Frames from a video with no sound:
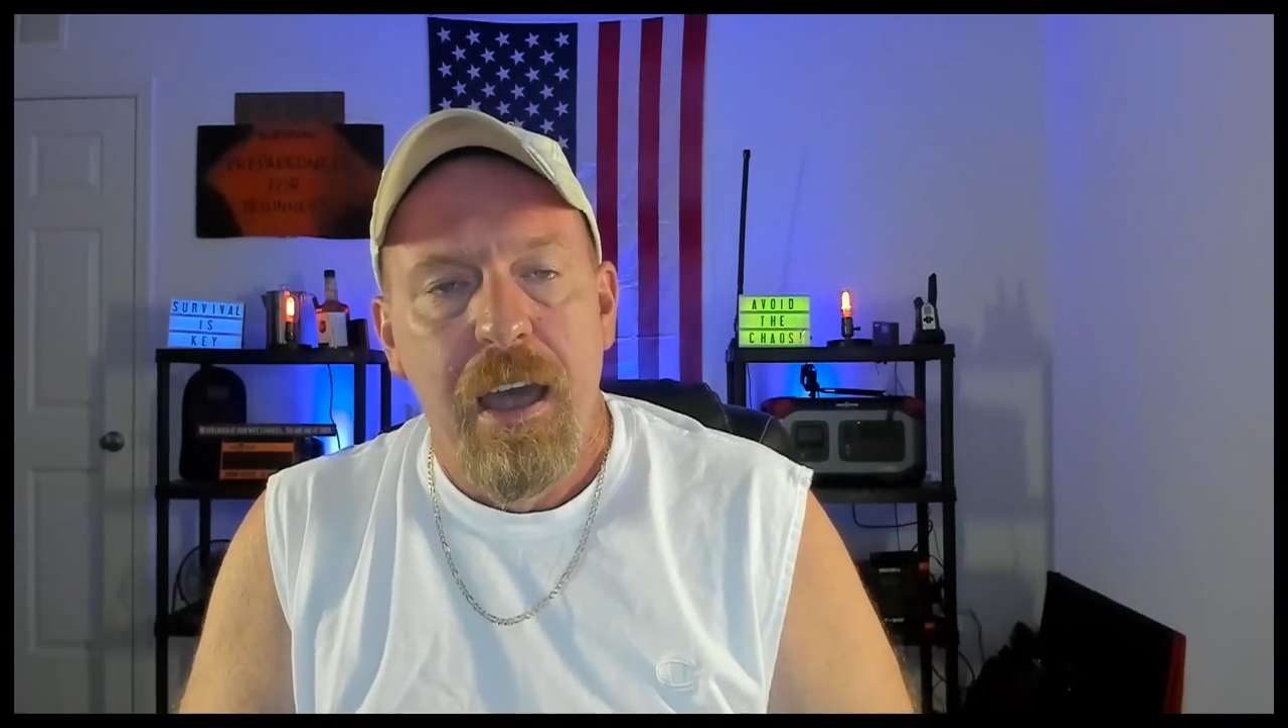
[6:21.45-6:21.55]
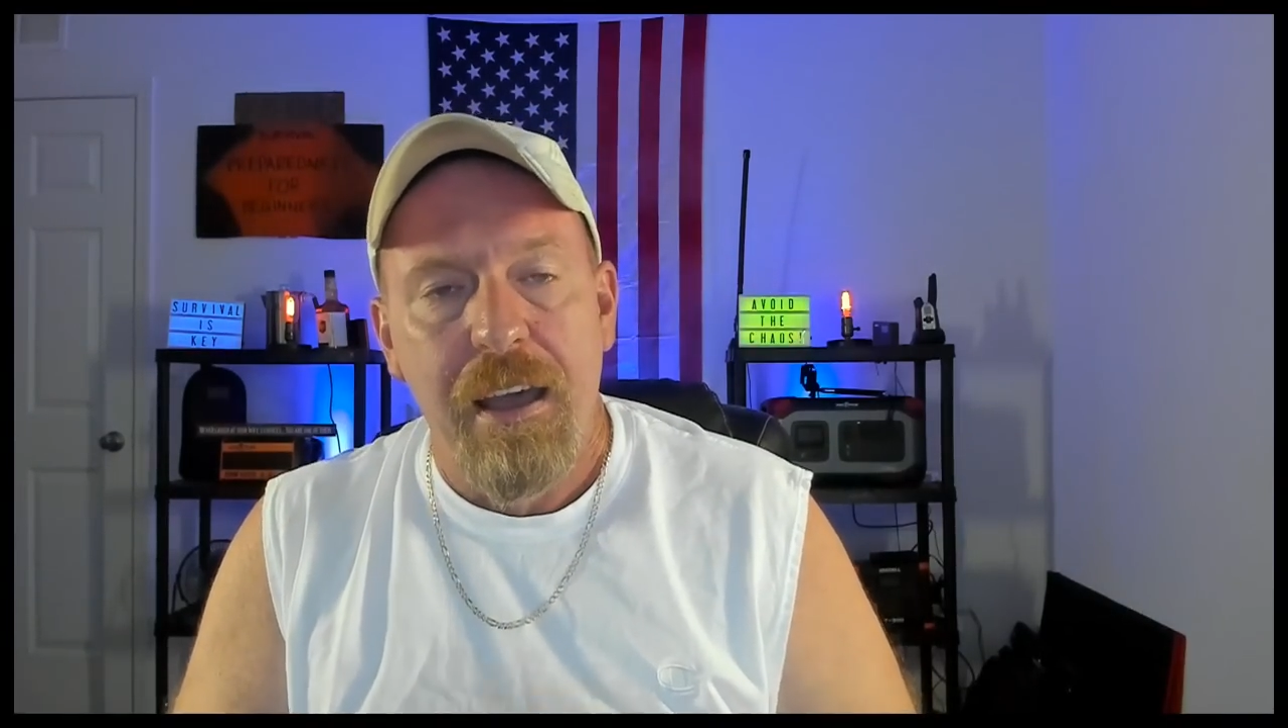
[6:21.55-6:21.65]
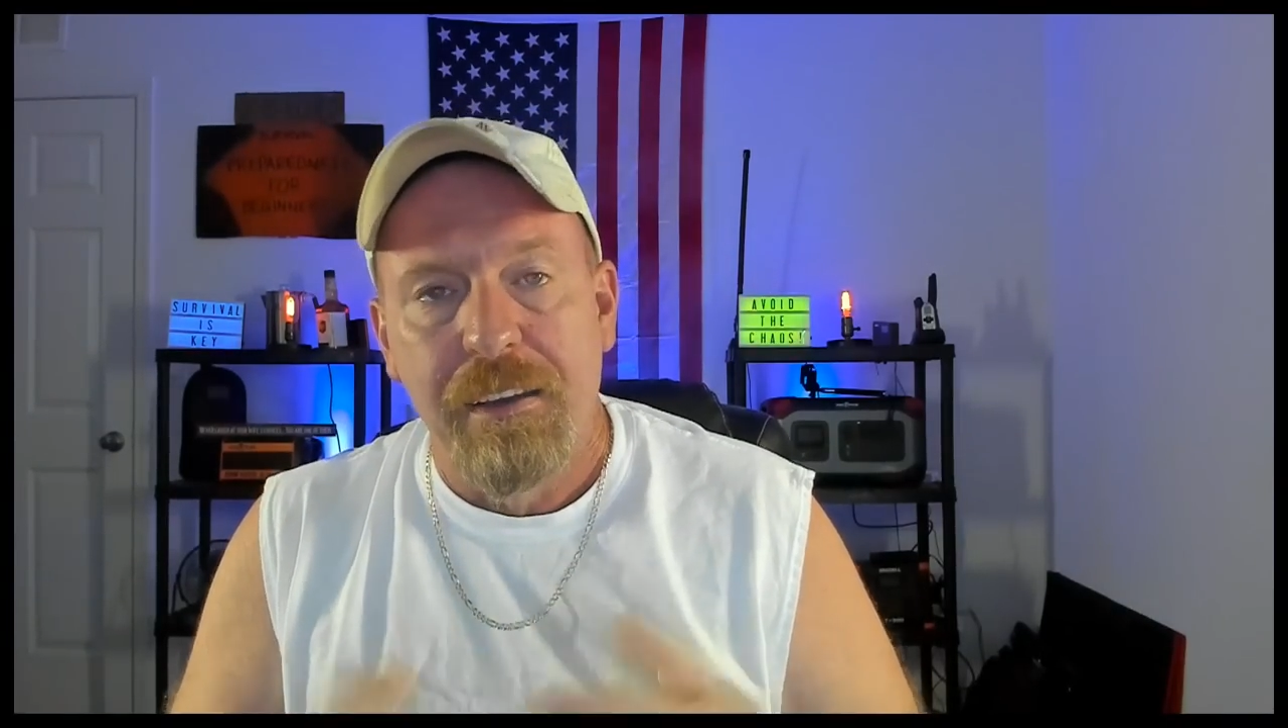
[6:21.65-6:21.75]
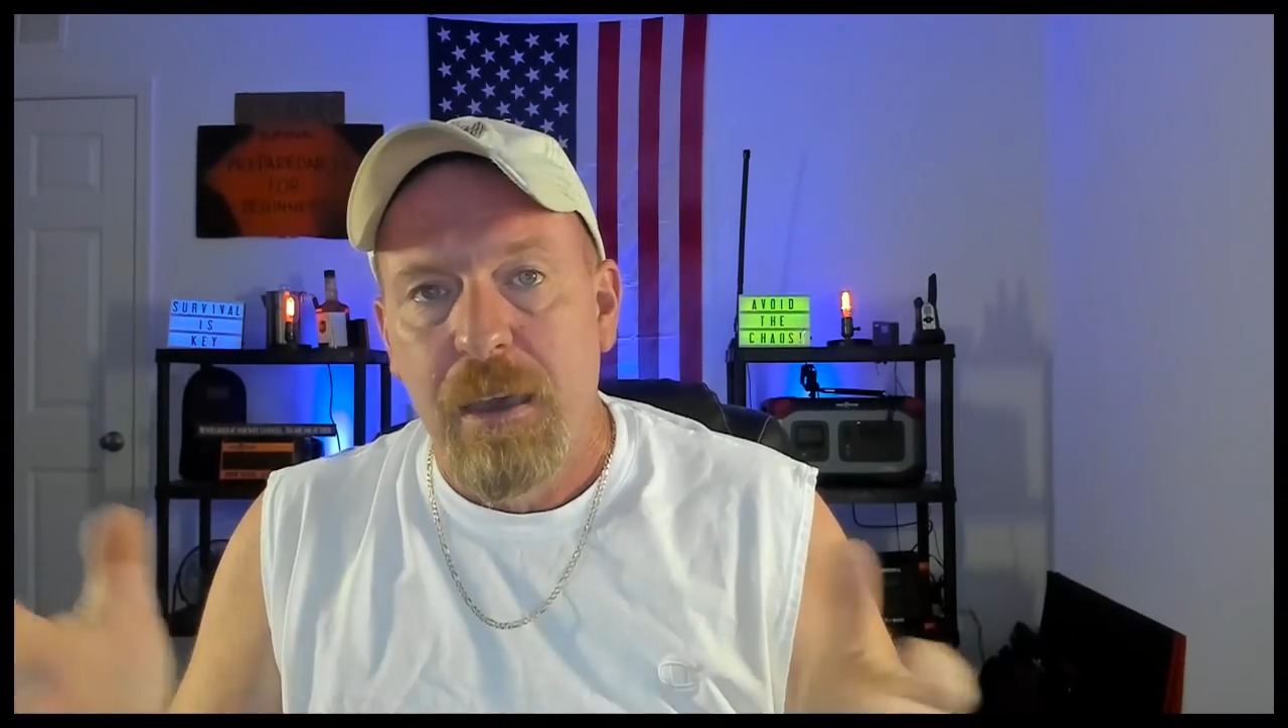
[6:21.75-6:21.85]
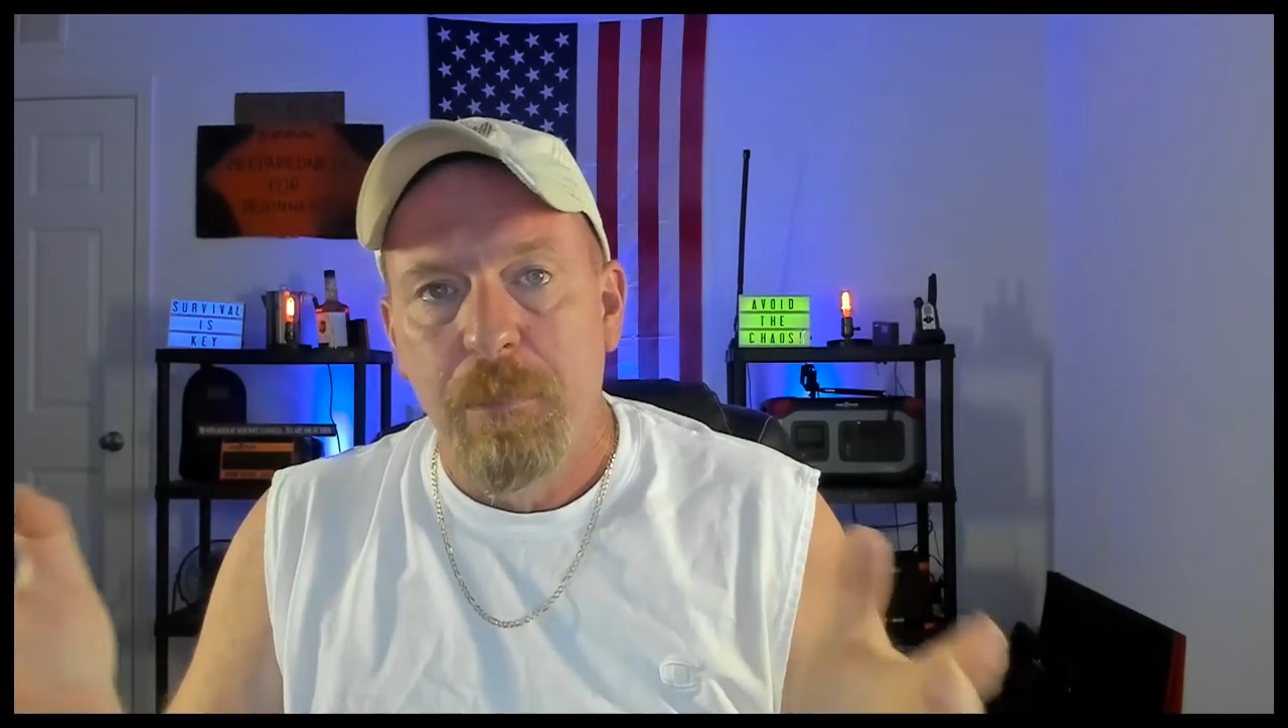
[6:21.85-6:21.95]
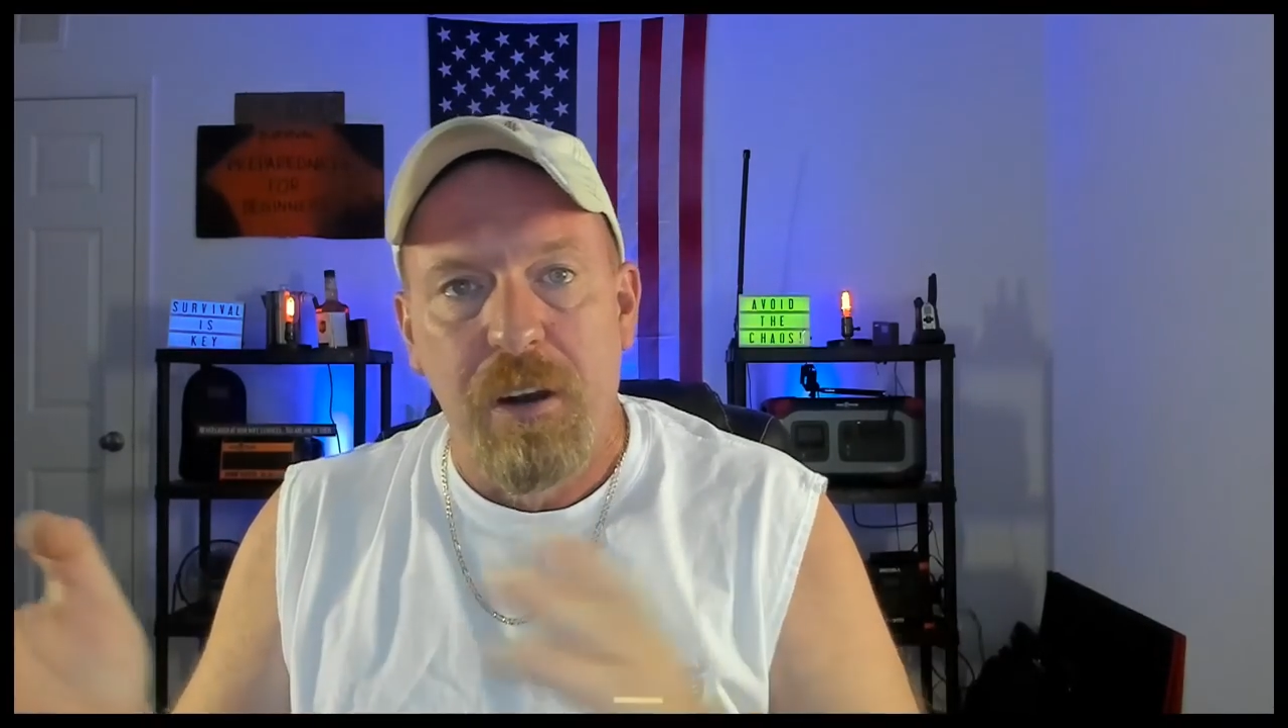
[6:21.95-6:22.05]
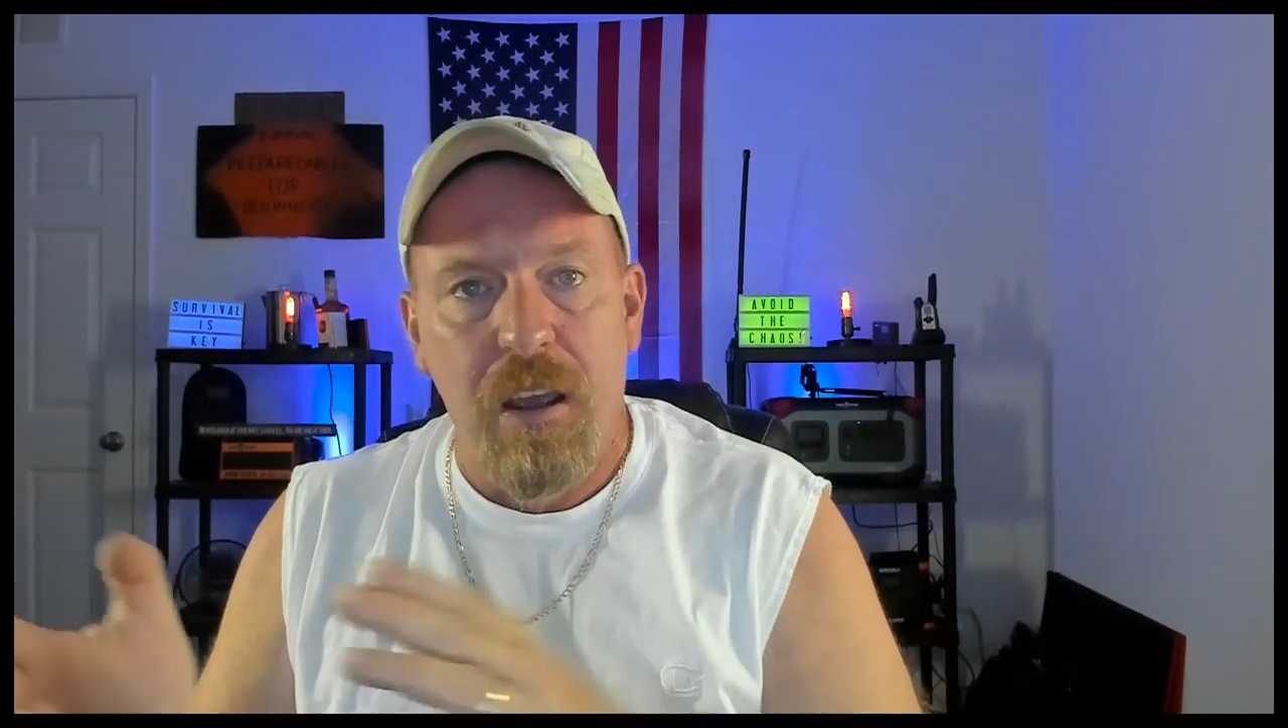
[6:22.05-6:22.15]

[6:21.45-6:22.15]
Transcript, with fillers: and keeping